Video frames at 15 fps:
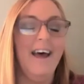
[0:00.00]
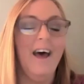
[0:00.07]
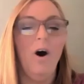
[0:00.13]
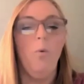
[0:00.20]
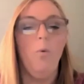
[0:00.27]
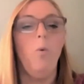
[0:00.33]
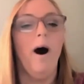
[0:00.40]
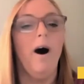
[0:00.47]

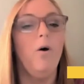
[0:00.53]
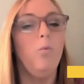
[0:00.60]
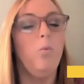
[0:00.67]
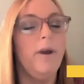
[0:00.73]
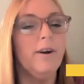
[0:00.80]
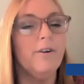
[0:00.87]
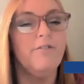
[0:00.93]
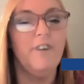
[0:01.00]
Well, we
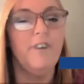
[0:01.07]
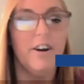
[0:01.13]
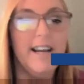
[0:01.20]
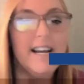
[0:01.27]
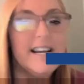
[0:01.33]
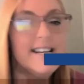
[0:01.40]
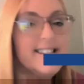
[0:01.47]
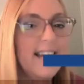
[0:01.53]
are very
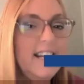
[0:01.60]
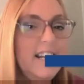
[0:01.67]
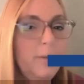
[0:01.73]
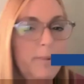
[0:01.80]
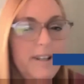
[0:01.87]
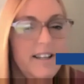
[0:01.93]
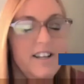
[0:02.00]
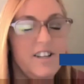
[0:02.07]
excited to
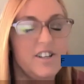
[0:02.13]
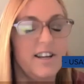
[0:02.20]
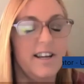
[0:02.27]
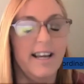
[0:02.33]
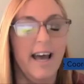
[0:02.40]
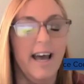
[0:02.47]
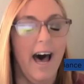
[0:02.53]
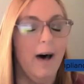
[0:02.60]
be
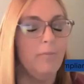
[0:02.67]
teaching